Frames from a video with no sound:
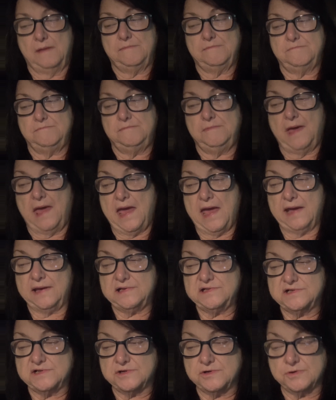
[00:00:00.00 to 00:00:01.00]

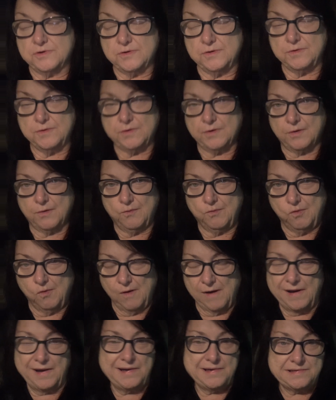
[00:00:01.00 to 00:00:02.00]
Mags Kruger
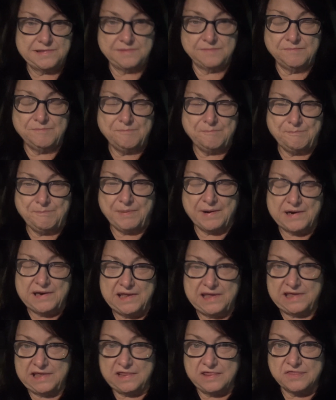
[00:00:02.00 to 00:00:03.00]
won, but
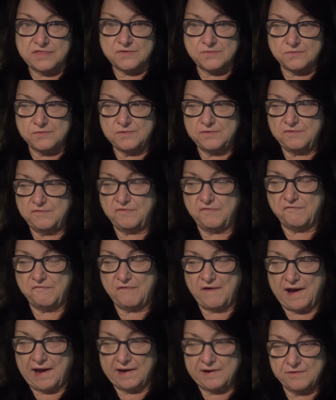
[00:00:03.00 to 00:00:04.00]
he threw
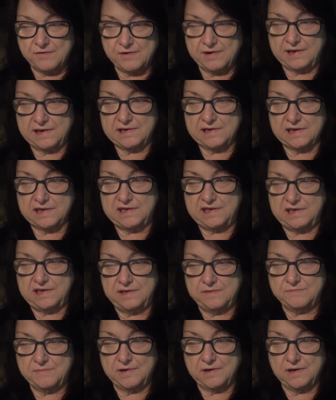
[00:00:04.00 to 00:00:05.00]
fire in
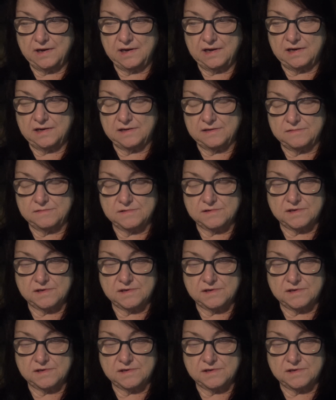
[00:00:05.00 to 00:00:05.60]
Kojima's